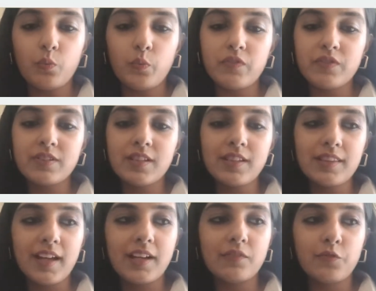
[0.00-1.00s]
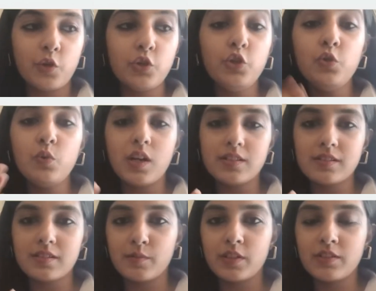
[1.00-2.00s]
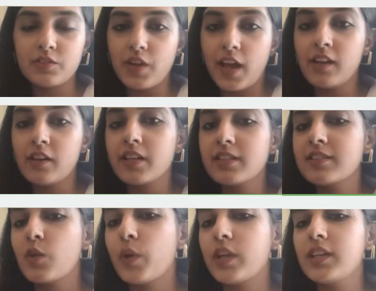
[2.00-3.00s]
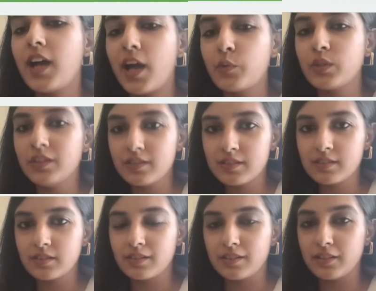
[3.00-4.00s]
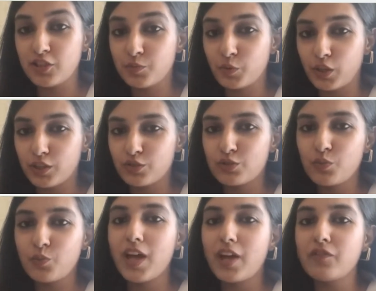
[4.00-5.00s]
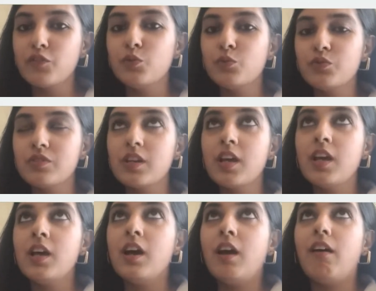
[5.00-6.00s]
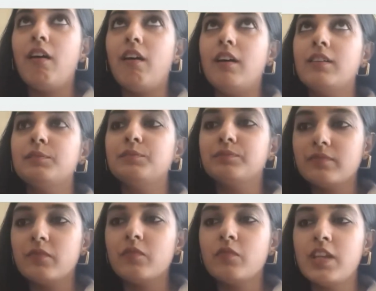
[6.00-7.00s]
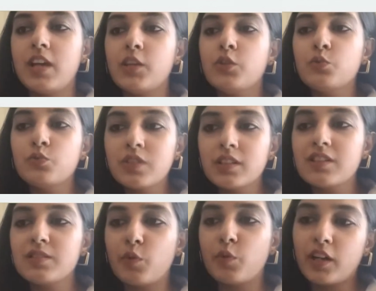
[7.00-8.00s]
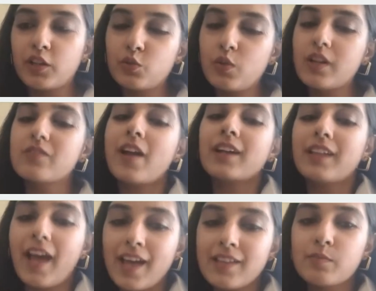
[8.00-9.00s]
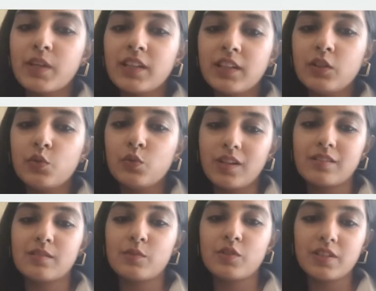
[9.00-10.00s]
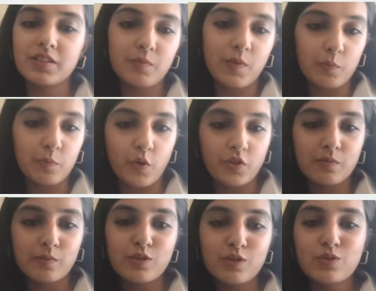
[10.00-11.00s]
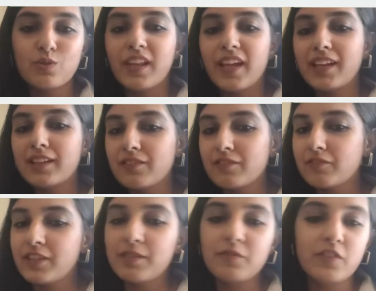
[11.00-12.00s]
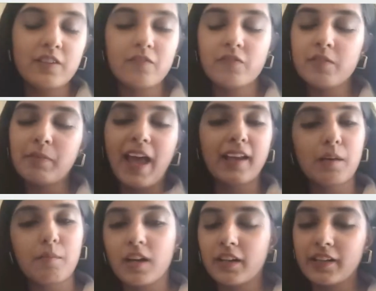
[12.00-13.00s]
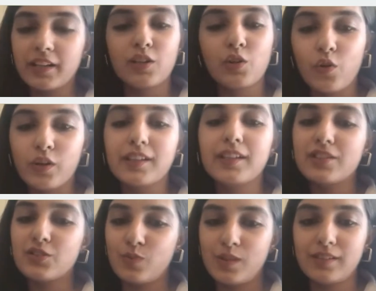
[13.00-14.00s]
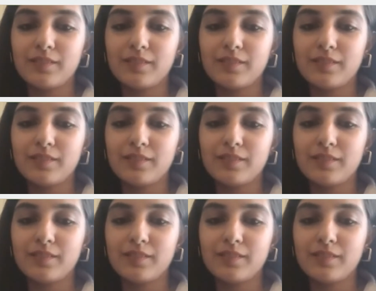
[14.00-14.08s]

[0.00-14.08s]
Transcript: we've seen that for new customers, trial rates are very high with this product. So uh, we are using this product to attract as many new customers as possible. So like we plan our marketing accordingly as well.